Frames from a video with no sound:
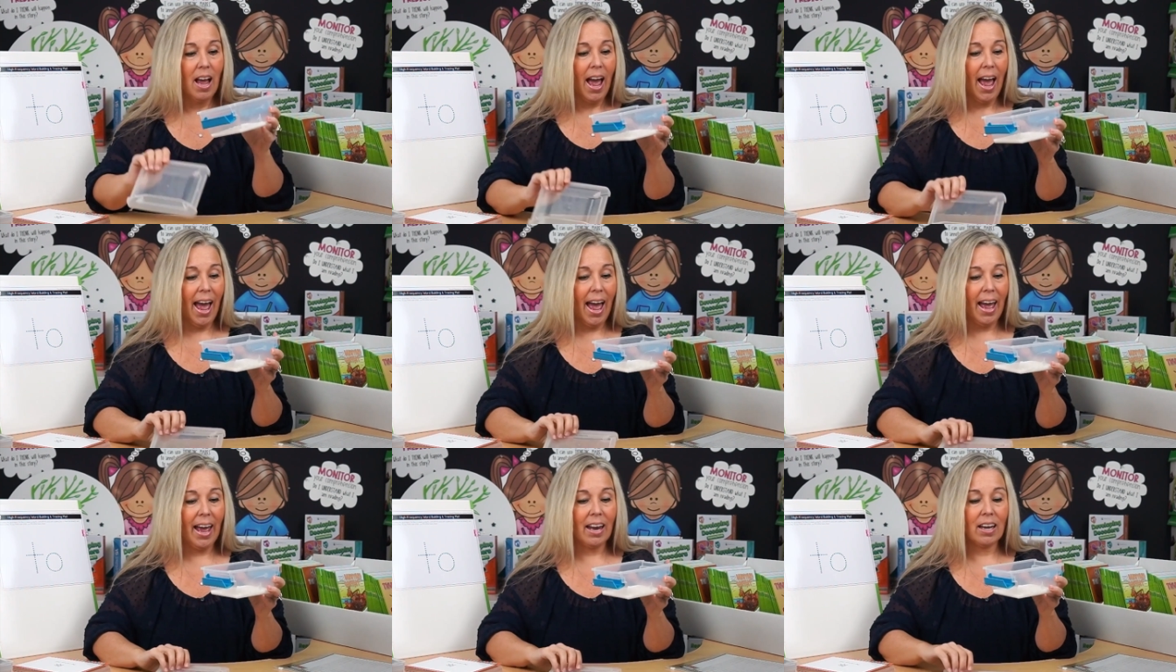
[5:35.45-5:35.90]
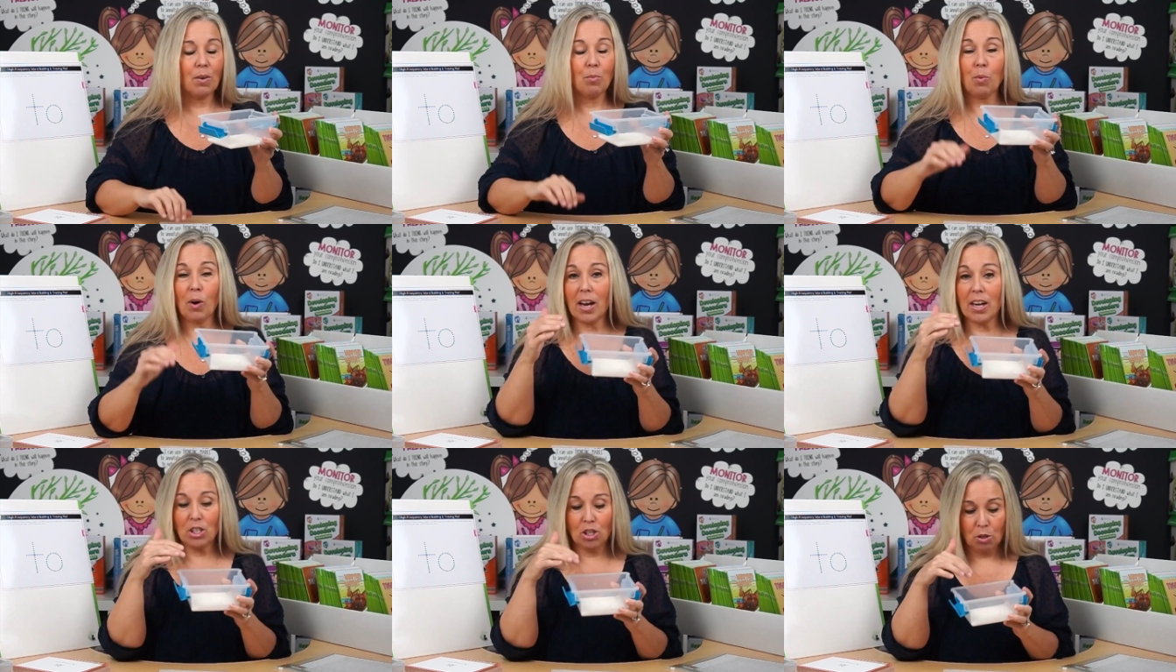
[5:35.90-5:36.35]
And what
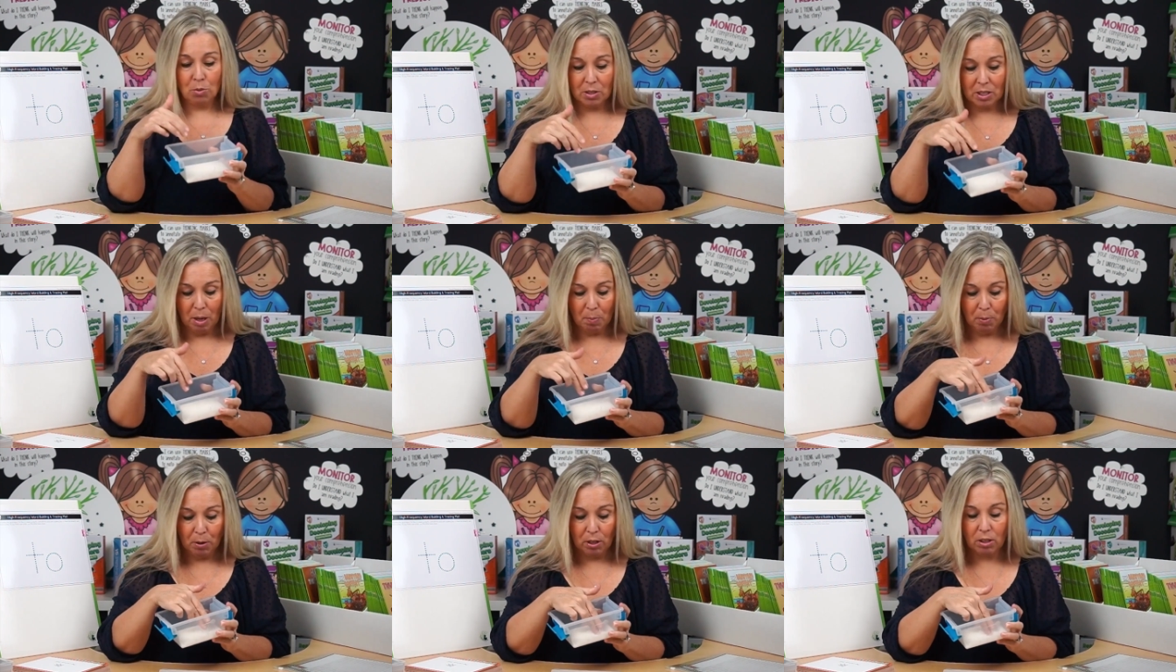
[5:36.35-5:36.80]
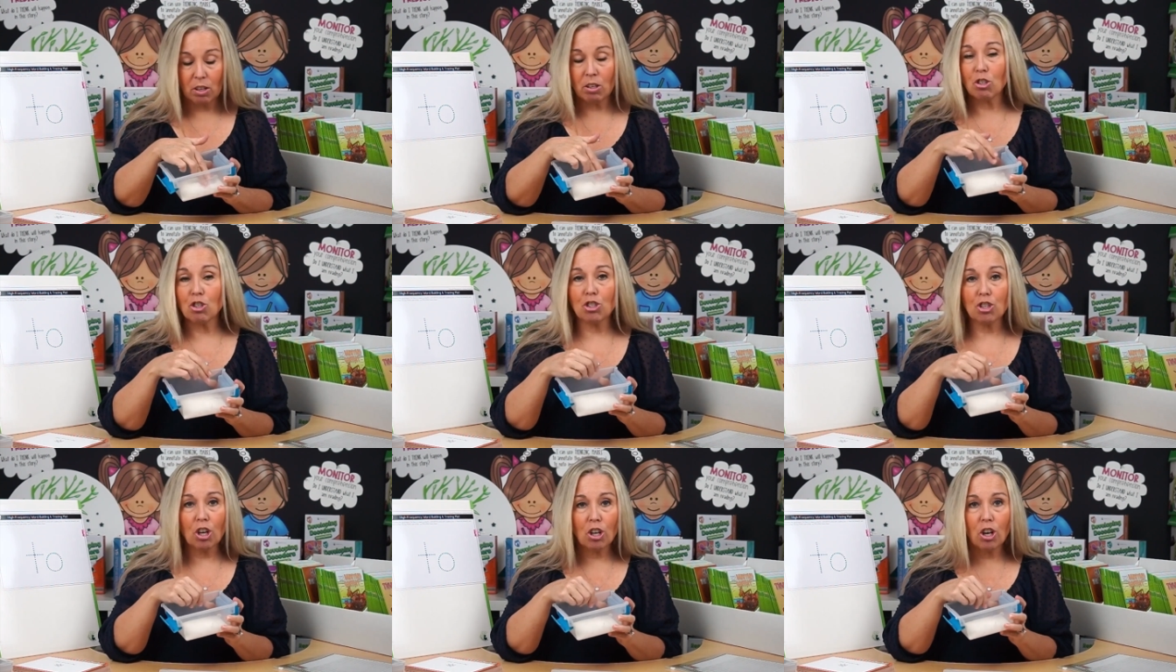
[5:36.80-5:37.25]
I do is I put a little
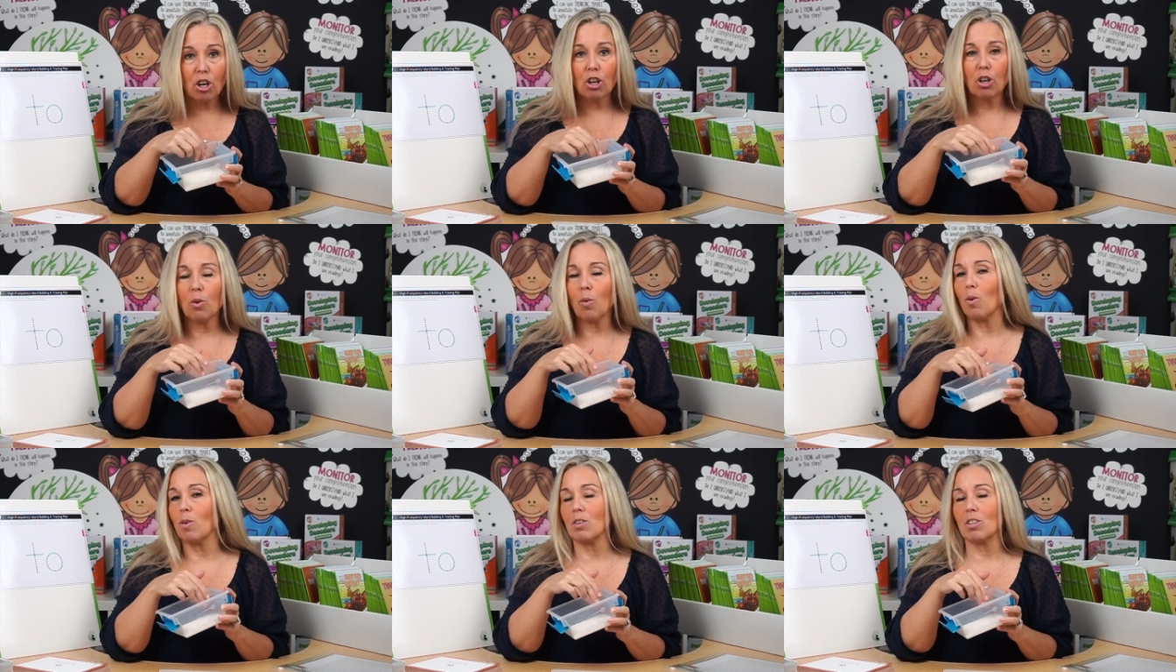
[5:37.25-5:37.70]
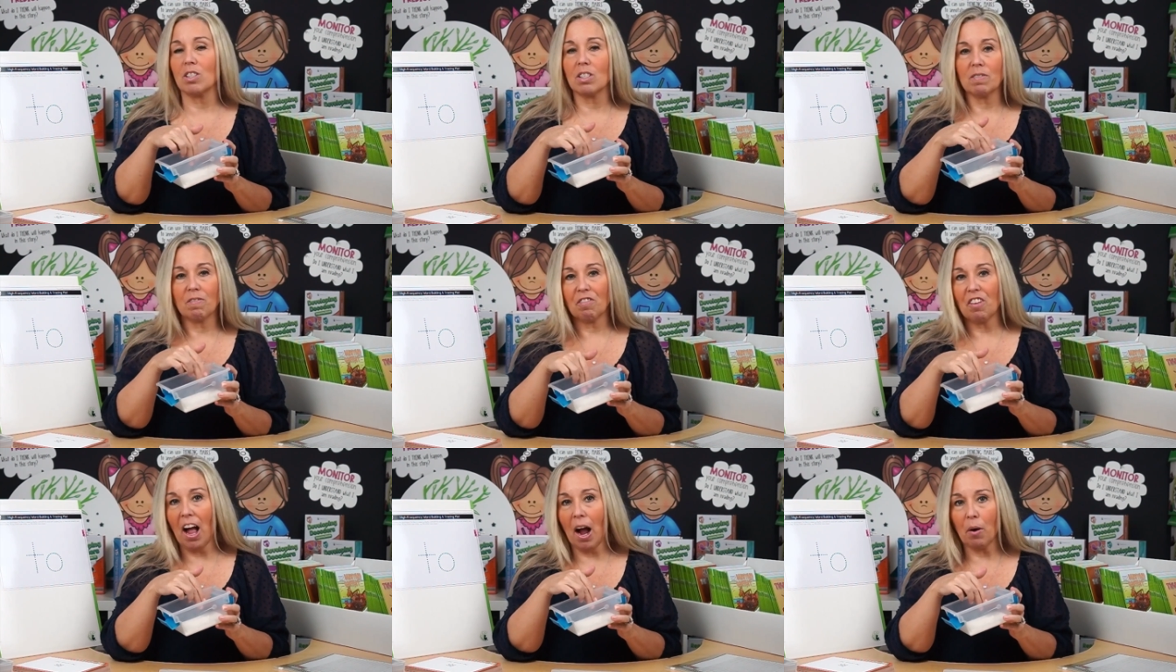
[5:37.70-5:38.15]
sugar or
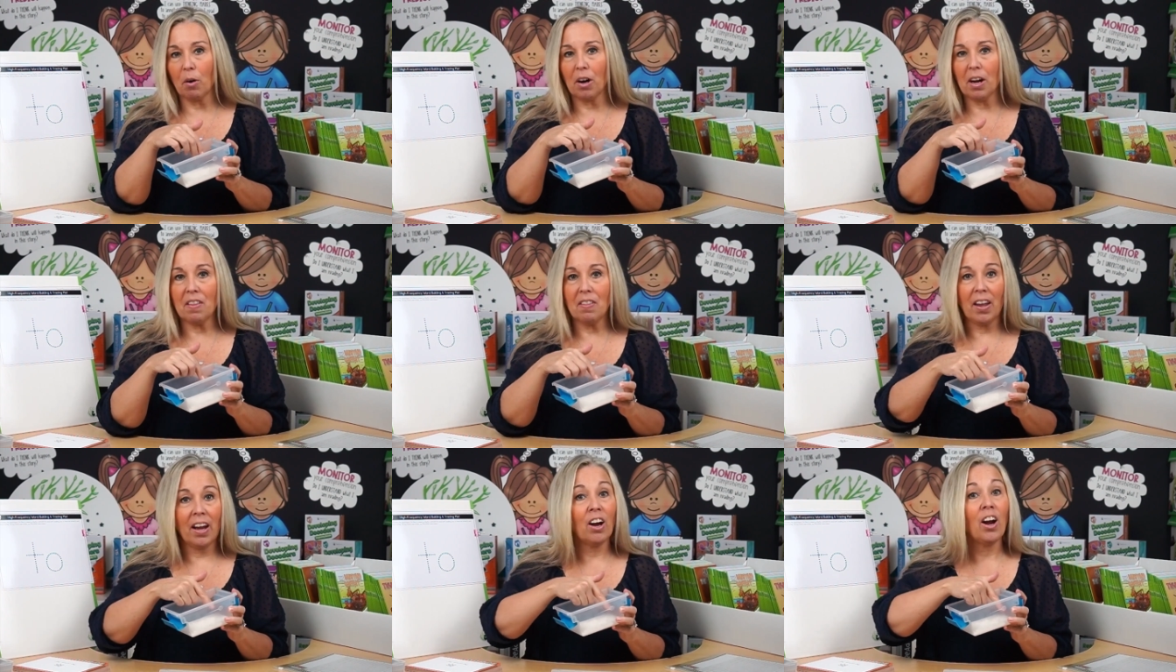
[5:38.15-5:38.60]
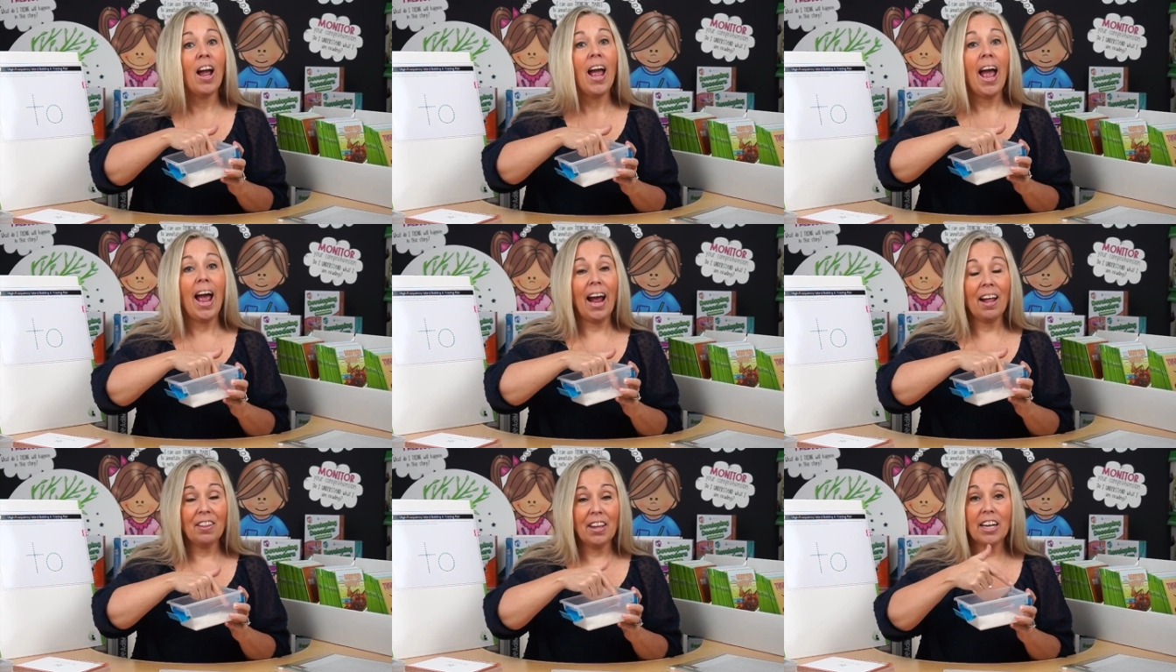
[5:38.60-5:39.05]
flour in there,
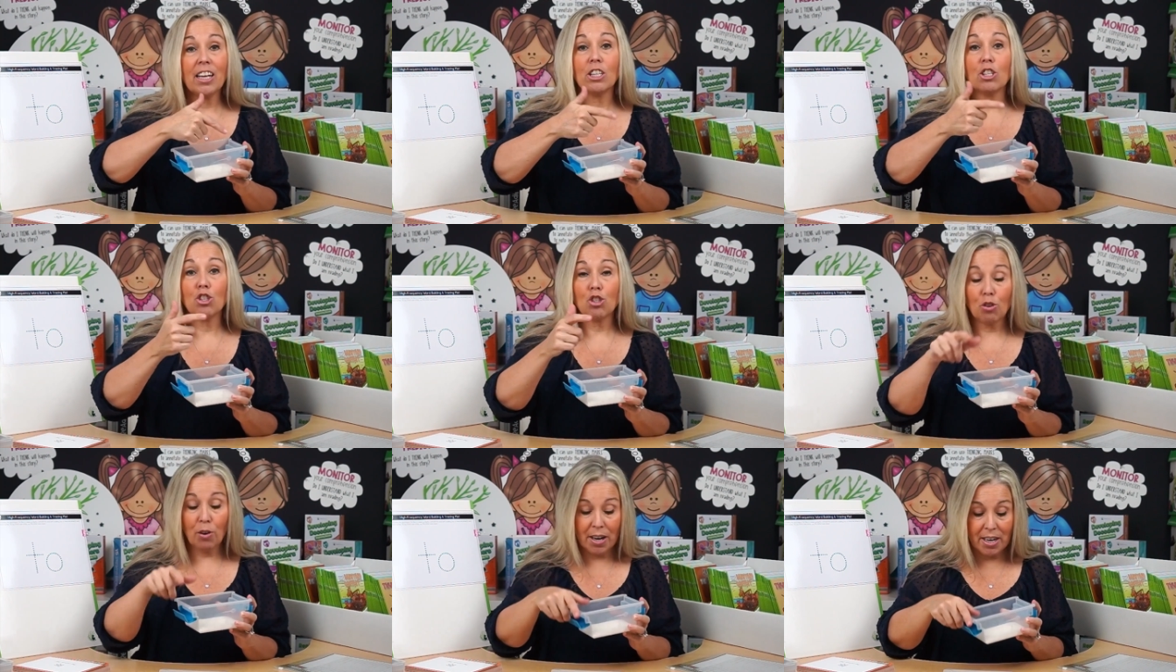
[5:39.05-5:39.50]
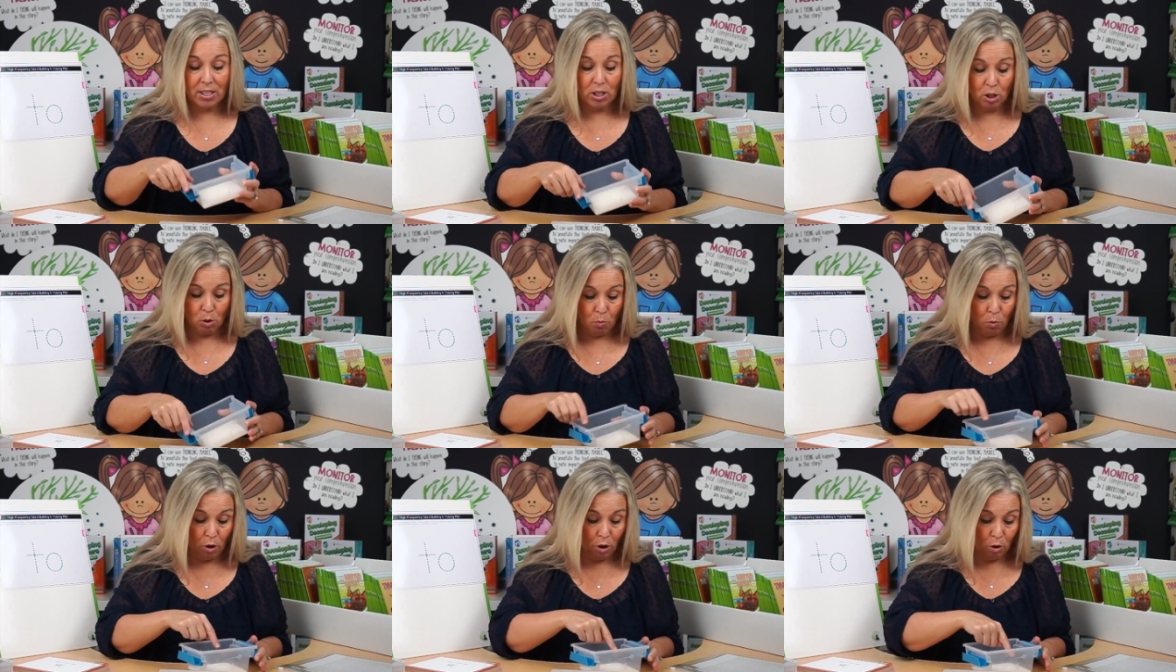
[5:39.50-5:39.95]
and they can trace
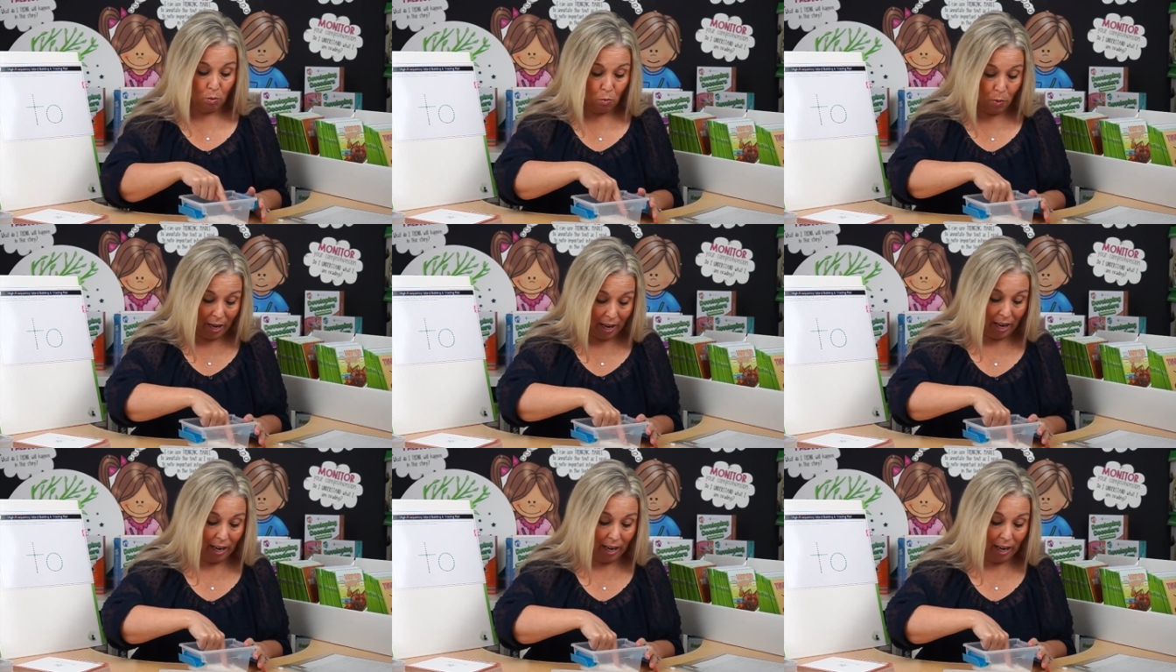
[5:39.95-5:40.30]
the word